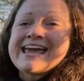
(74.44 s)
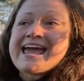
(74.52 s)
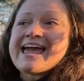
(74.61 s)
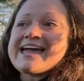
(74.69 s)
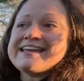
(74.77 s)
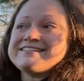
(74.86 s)

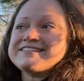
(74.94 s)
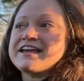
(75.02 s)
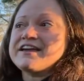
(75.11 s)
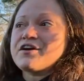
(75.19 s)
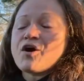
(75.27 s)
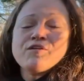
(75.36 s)
And
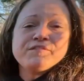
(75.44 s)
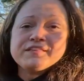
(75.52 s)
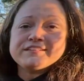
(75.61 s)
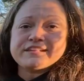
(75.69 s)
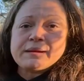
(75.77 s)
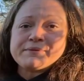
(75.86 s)
over
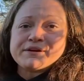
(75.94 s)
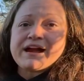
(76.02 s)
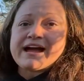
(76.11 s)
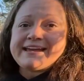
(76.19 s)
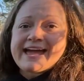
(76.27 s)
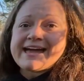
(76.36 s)
the summer,
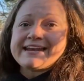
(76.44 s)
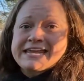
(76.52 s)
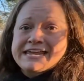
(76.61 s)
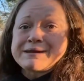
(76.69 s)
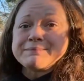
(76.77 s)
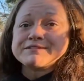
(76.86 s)
I had
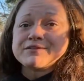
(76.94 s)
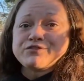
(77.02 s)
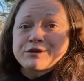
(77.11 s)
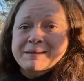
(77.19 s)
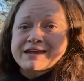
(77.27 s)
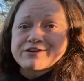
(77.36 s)
heaps of
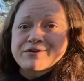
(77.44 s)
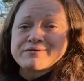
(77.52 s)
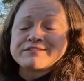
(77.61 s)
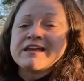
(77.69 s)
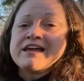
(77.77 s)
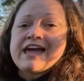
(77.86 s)

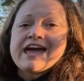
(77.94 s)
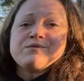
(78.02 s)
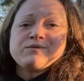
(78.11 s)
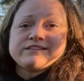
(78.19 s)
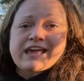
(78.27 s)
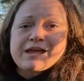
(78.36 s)
tomatoes
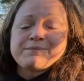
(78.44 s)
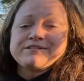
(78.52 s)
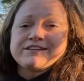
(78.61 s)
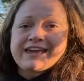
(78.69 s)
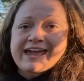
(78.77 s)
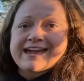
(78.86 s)
and was able
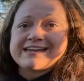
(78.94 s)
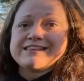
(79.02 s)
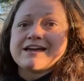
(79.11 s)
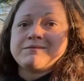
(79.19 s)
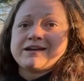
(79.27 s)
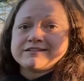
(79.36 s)
to can
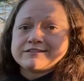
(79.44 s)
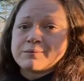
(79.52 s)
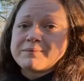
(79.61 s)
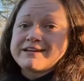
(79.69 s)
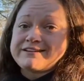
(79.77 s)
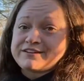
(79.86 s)
them in so
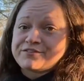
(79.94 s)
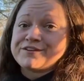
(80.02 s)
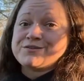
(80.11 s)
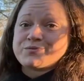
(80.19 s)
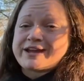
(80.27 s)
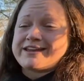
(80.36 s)
many
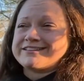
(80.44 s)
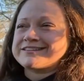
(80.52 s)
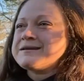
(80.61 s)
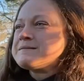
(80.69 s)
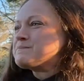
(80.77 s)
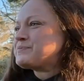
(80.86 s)
different ways.
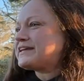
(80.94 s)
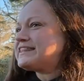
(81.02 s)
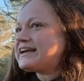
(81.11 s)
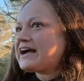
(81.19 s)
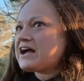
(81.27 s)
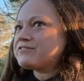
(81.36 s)
I
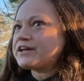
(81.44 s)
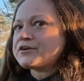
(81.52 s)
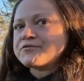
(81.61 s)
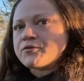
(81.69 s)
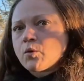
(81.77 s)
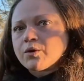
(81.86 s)
think I have like
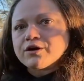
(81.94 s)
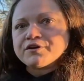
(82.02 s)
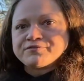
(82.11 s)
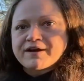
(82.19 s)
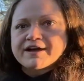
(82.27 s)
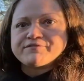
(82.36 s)
4 or
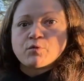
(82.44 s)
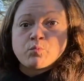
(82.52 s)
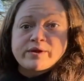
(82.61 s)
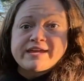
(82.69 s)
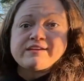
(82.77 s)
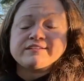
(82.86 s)
5
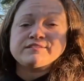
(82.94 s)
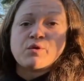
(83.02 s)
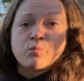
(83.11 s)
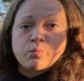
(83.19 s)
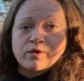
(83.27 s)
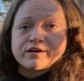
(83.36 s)
weeks
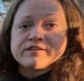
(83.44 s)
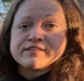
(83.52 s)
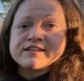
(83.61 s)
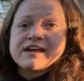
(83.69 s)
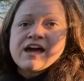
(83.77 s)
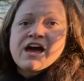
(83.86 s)
worth
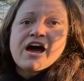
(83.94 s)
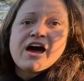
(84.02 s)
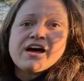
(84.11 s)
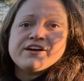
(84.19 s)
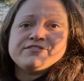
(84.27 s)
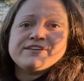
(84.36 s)

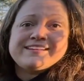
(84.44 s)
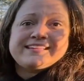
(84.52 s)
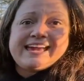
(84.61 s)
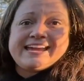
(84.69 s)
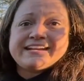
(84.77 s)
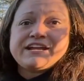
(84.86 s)
of
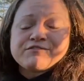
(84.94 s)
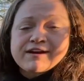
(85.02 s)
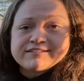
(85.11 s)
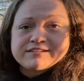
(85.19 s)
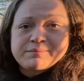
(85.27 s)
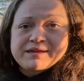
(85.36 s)
canning
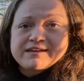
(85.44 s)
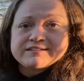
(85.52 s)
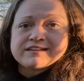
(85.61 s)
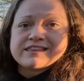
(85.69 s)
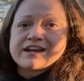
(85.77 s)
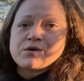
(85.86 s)
recipes
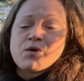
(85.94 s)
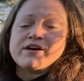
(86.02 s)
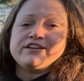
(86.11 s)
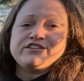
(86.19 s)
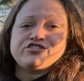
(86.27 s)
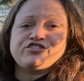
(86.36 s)
that I
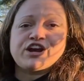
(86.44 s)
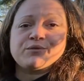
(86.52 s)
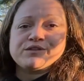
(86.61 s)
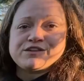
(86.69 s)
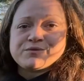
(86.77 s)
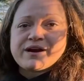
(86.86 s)
wanted to share
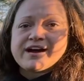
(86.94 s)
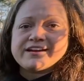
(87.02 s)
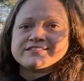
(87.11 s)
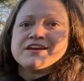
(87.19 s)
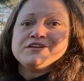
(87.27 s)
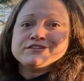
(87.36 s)
with you
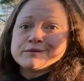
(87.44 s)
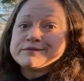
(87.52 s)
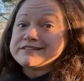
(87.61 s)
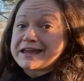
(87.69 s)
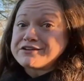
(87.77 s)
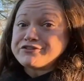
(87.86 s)
guys. So
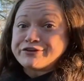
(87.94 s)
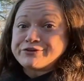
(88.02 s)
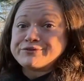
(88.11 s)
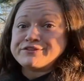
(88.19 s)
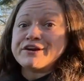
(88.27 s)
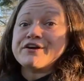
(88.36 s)
stay
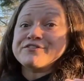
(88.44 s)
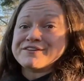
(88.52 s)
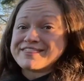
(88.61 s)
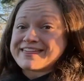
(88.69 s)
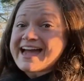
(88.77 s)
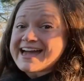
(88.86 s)
tuned
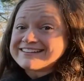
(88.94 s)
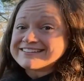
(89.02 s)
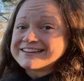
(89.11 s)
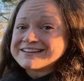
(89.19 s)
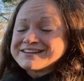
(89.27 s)
for that.